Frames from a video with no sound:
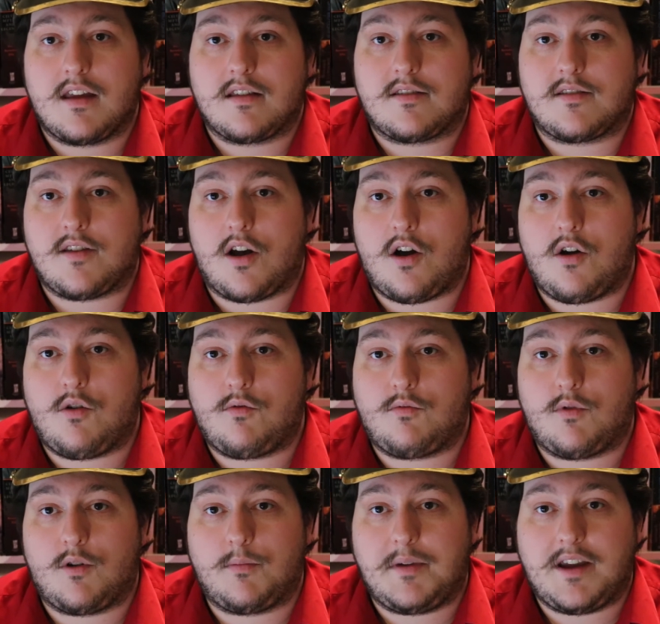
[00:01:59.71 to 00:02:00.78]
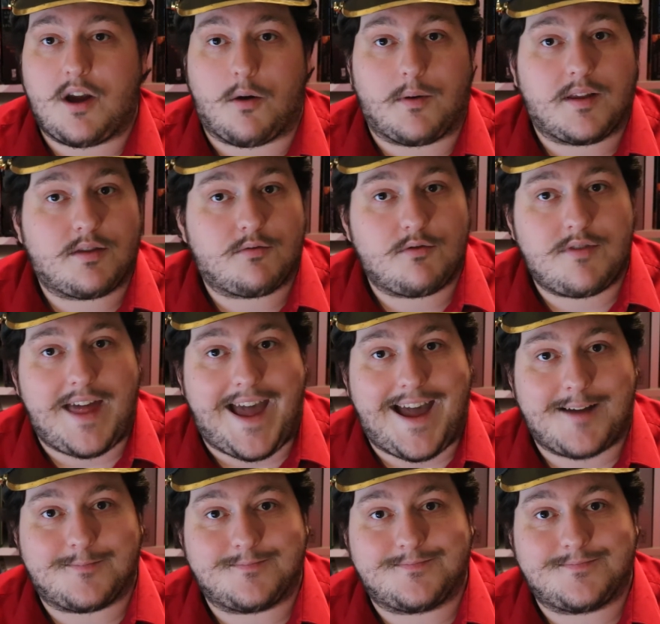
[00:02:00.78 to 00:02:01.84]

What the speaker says: So we'll be going through that.